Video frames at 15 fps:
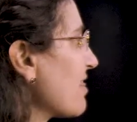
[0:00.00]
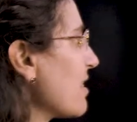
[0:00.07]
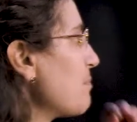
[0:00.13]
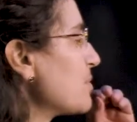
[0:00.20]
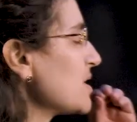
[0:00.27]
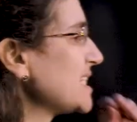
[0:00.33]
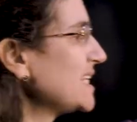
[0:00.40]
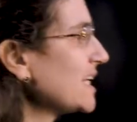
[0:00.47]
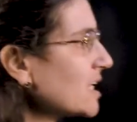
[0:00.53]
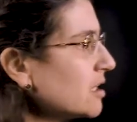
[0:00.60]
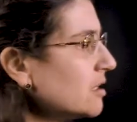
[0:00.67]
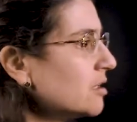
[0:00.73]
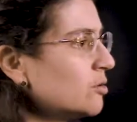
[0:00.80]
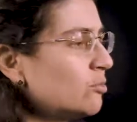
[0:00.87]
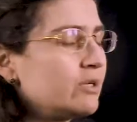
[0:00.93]
the
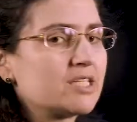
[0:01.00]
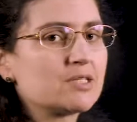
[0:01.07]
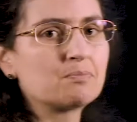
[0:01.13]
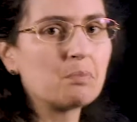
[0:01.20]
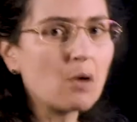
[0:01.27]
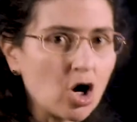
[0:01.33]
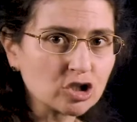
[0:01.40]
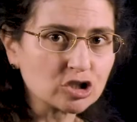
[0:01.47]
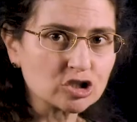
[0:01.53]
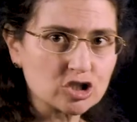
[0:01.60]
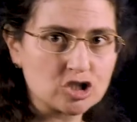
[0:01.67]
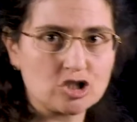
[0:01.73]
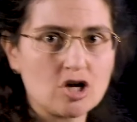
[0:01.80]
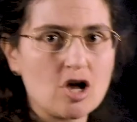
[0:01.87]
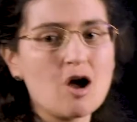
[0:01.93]
particular
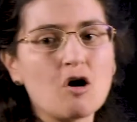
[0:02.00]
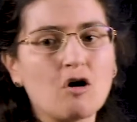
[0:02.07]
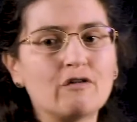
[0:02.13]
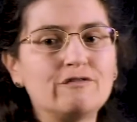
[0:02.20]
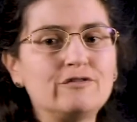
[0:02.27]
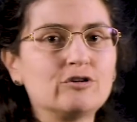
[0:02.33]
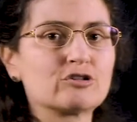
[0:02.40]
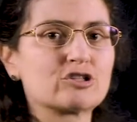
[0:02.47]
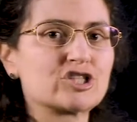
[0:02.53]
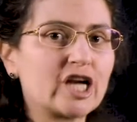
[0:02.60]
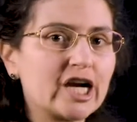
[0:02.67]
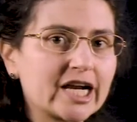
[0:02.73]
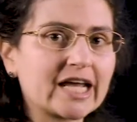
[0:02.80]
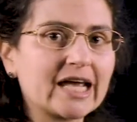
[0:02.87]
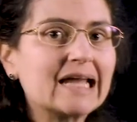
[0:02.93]
response of your
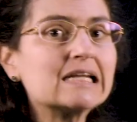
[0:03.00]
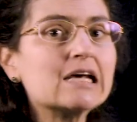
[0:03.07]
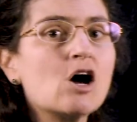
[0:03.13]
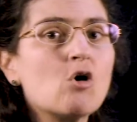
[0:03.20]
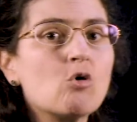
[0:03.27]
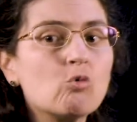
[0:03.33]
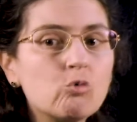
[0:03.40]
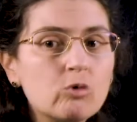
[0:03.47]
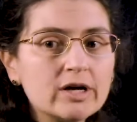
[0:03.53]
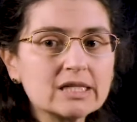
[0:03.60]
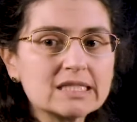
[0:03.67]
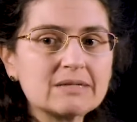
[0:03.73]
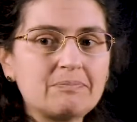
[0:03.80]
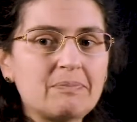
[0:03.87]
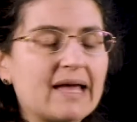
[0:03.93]
circuit will
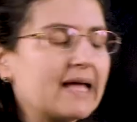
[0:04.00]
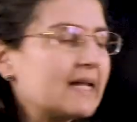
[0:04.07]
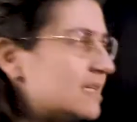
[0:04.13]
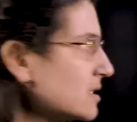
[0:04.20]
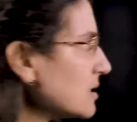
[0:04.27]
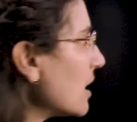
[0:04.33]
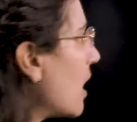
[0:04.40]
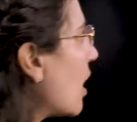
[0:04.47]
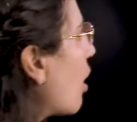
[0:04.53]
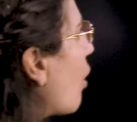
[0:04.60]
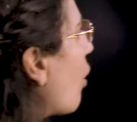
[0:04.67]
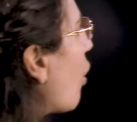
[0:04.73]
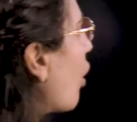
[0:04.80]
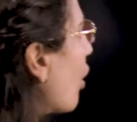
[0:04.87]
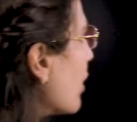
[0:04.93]
depend
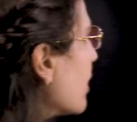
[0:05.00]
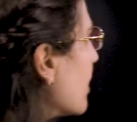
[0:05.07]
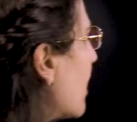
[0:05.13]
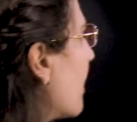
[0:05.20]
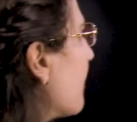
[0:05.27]
on